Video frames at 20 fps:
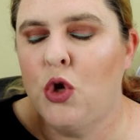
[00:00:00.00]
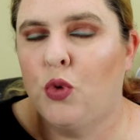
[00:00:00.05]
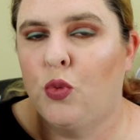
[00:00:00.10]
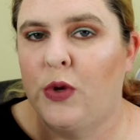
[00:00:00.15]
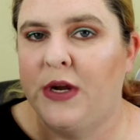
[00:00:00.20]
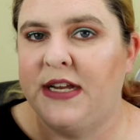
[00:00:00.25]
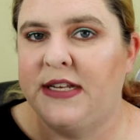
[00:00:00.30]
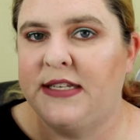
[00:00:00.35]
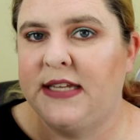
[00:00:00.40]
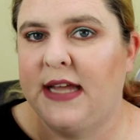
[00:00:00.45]

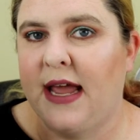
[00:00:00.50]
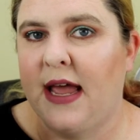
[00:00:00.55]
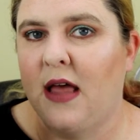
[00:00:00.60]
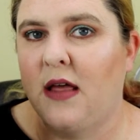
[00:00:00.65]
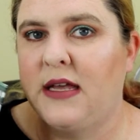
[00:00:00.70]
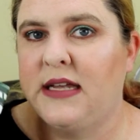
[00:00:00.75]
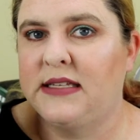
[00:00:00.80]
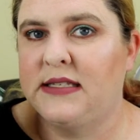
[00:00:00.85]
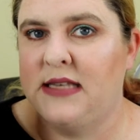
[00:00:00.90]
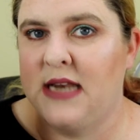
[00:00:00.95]

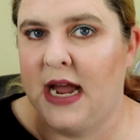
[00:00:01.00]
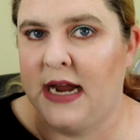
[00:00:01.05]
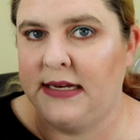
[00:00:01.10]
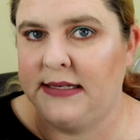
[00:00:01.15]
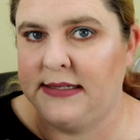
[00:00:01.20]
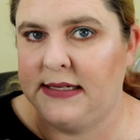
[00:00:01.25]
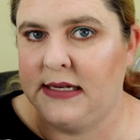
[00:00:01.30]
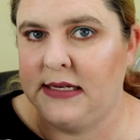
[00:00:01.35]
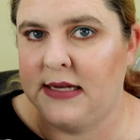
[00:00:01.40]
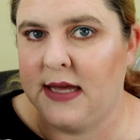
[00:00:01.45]
Retail is
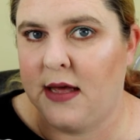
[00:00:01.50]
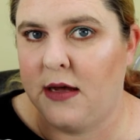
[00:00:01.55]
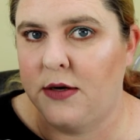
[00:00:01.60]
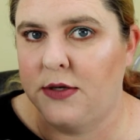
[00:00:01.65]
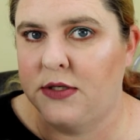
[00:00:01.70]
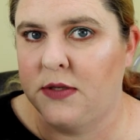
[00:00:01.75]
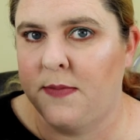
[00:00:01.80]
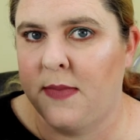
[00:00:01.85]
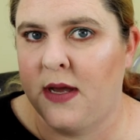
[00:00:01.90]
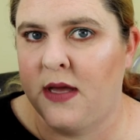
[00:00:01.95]

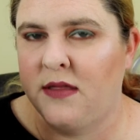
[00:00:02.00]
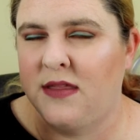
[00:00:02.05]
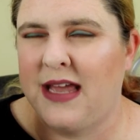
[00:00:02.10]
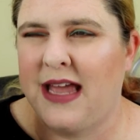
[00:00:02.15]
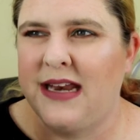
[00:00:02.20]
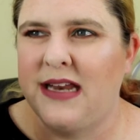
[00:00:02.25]
$19 a month,